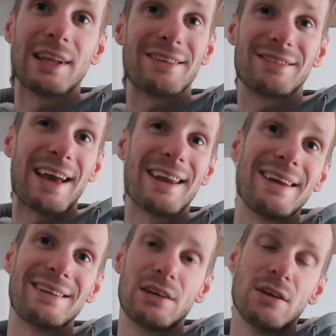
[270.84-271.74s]
Let's Get
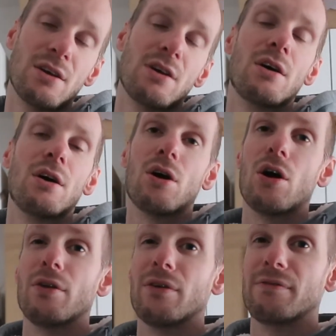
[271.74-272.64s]
It
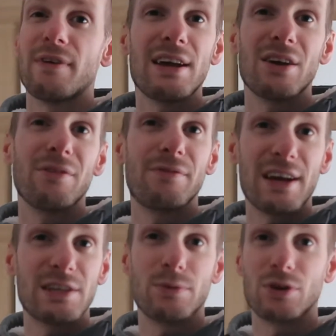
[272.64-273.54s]
on fa on
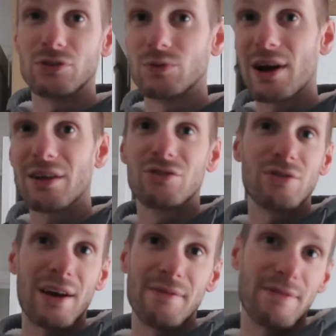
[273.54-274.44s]
Facebook as well.
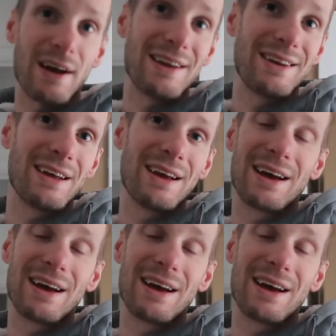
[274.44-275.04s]
Try and find it.